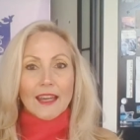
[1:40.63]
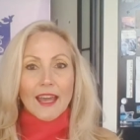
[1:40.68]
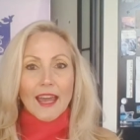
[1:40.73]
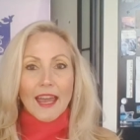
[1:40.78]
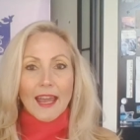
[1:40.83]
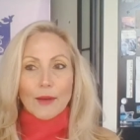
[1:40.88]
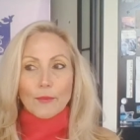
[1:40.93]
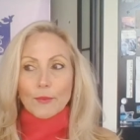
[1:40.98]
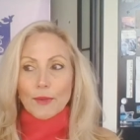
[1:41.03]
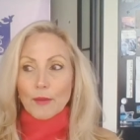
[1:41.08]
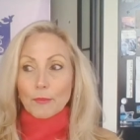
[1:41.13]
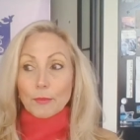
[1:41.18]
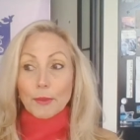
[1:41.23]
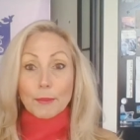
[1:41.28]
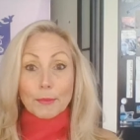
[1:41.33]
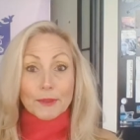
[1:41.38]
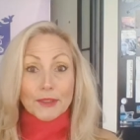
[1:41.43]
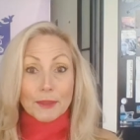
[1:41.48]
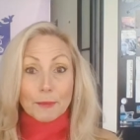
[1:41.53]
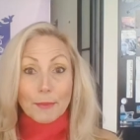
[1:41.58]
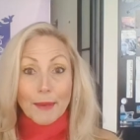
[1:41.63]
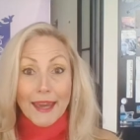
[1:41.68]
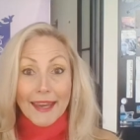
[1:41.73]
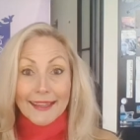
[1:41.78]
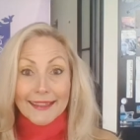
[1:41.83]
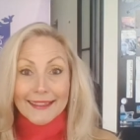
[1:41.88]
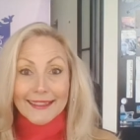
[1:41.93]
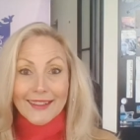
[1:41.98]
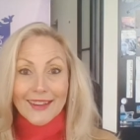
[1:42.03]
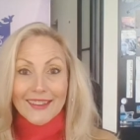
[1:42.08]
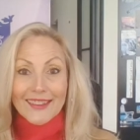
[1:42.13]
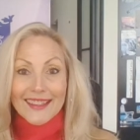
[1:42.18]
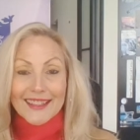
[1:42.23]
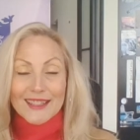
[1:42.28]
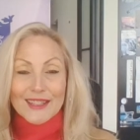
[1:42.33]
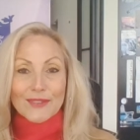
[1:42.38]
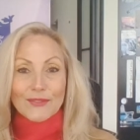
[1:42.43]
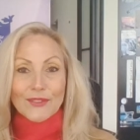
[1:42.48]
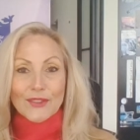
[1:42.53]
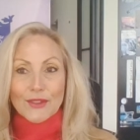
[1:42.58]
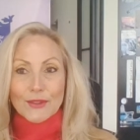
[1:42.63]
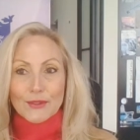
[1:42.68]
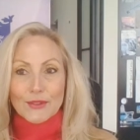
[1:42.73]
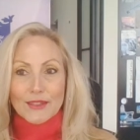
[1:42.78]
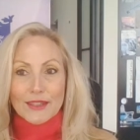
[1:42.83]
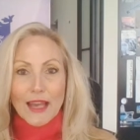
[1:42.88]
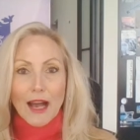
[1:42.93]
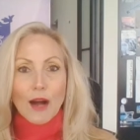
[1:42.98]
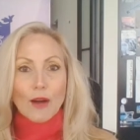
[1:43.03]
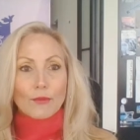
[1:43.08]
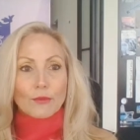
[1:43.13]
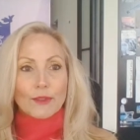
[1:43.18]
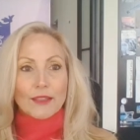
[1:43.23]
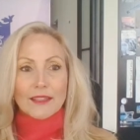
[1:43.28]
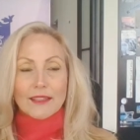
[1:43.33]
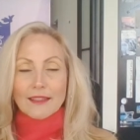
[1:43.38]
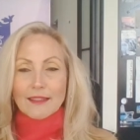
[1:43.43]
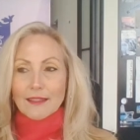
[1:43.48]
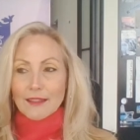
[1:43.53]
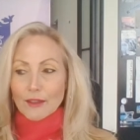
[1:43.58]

and we have people depending on us for their salaries